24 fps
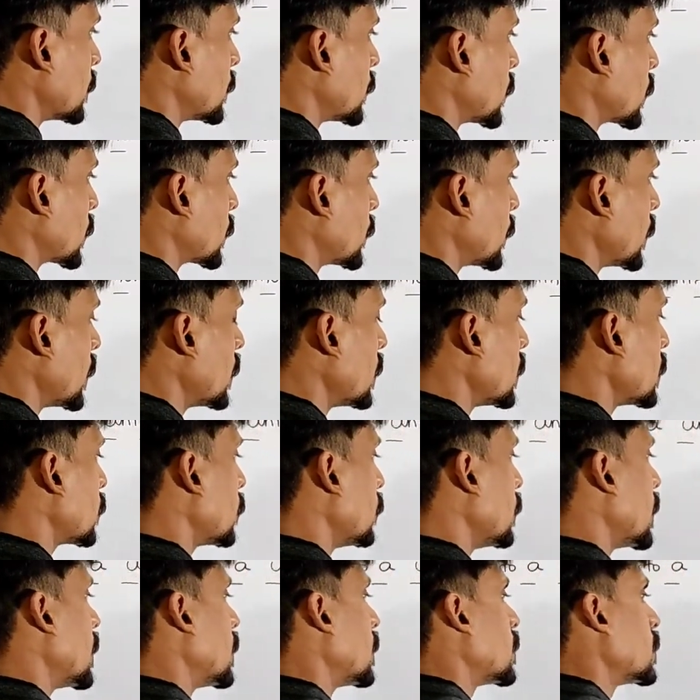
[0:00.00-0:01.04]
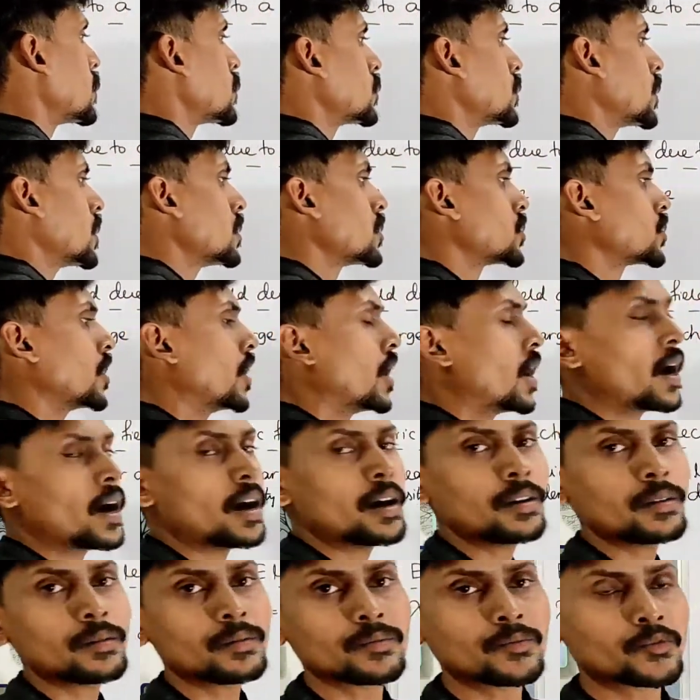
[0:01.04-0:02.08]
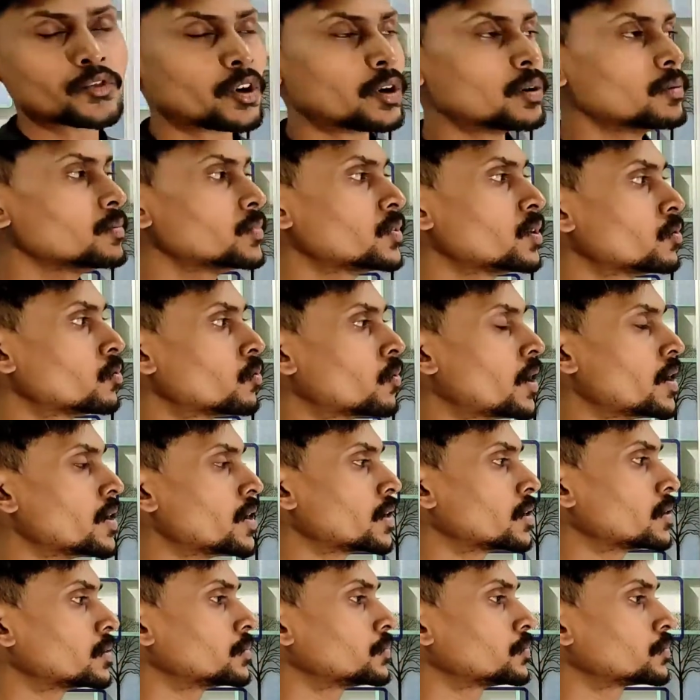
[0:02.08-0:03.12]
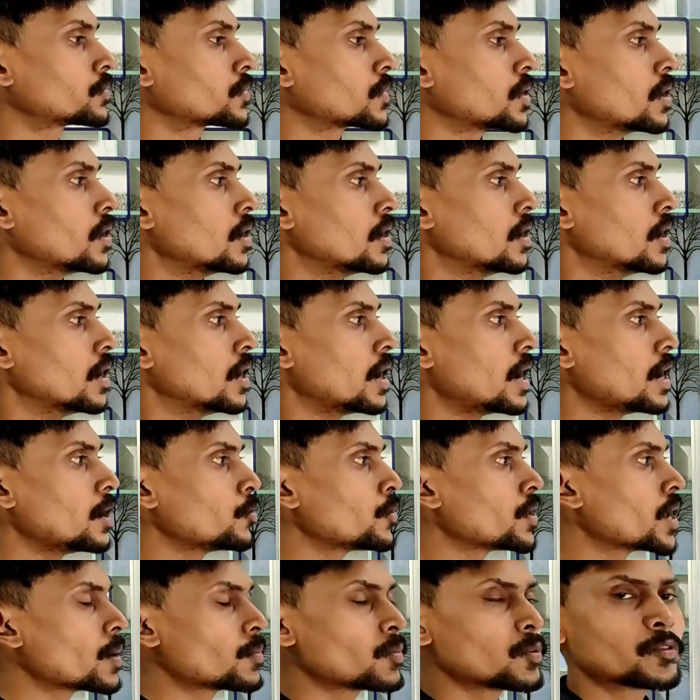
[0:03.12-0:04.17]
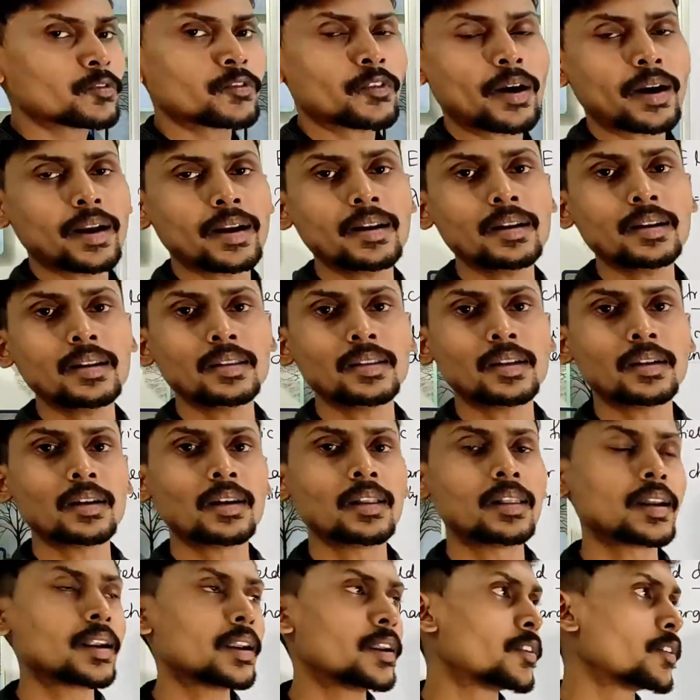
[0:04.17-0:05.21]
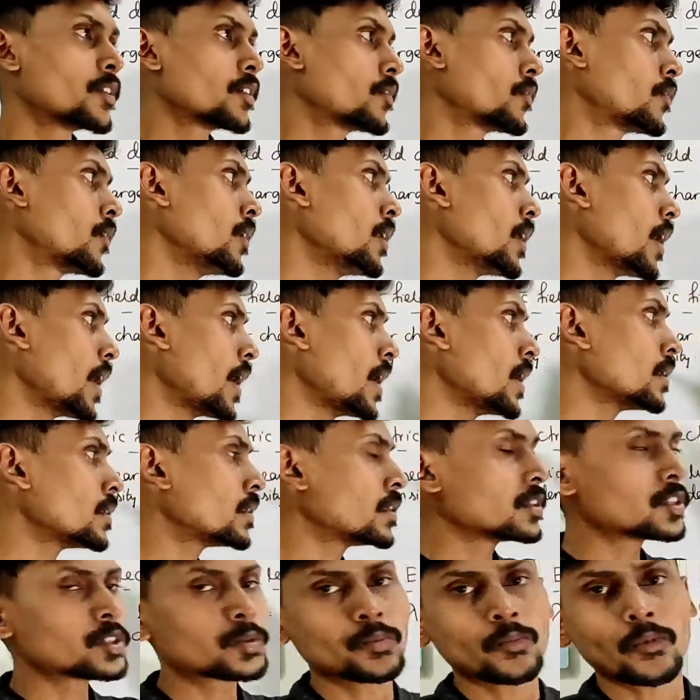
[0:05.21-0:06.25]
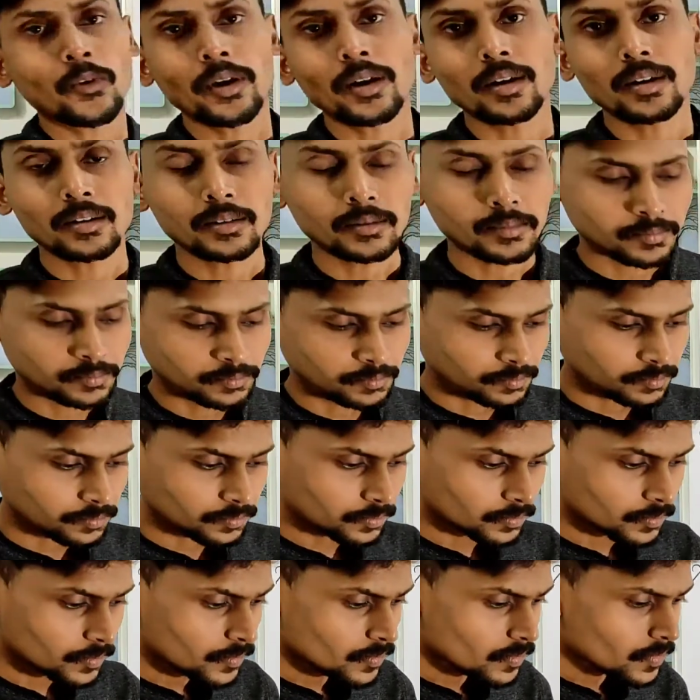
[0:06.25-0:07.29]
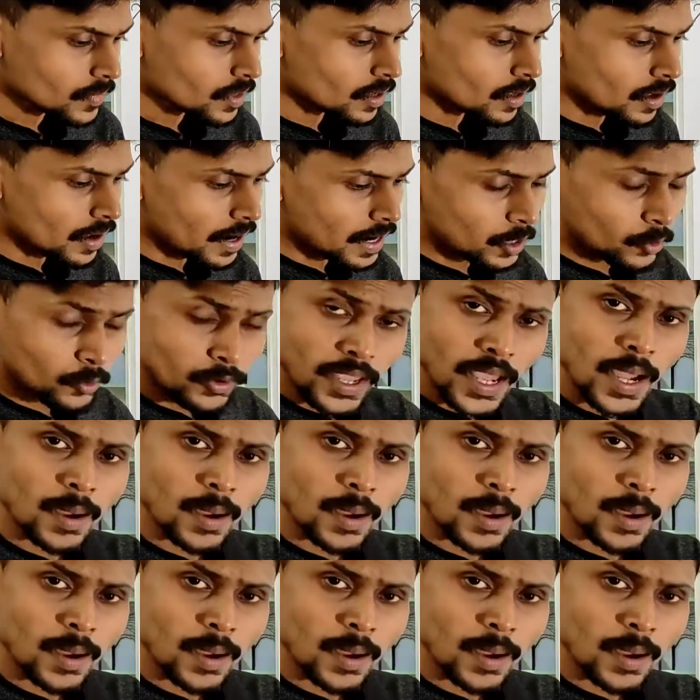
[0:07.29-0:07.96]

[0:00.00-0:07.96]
perpendicular distance r from the wire, and we have to find the electric field at this point, and we